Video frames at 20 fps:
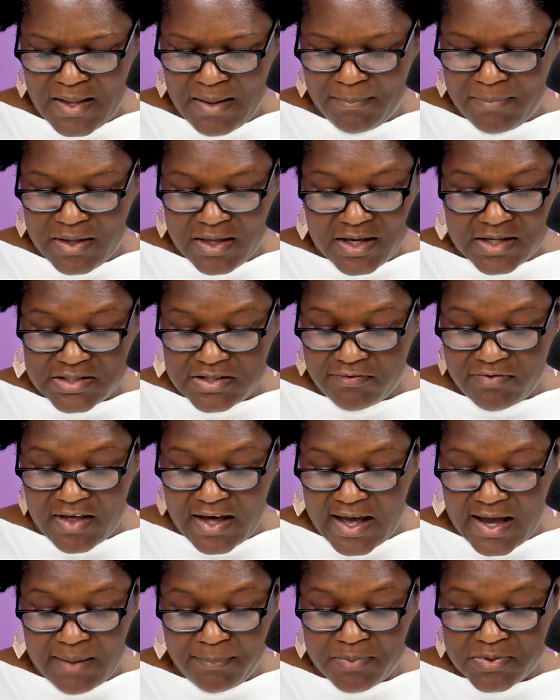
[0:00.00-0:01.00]
Because of
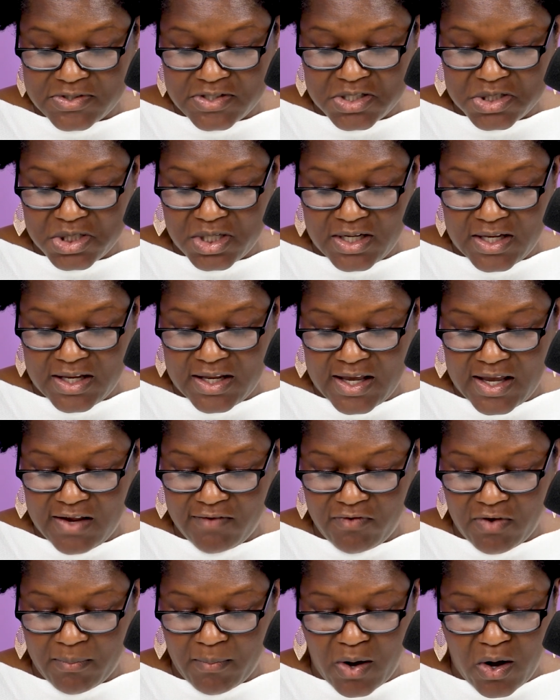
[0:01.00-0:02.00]
the high position he
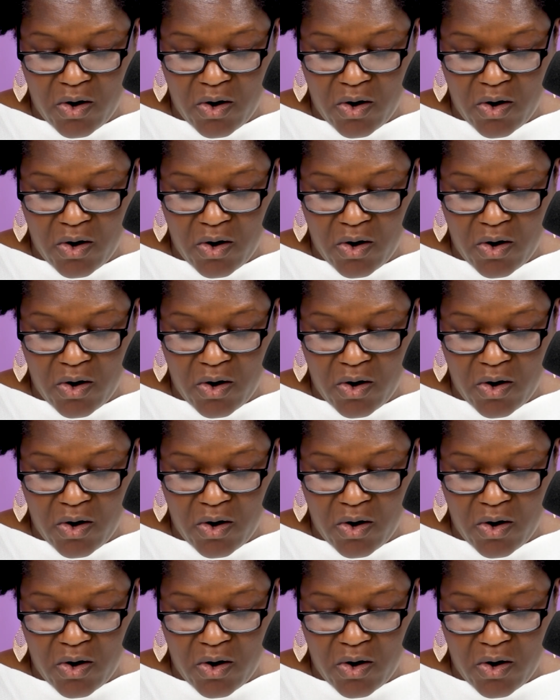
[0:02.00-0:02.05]
gave him,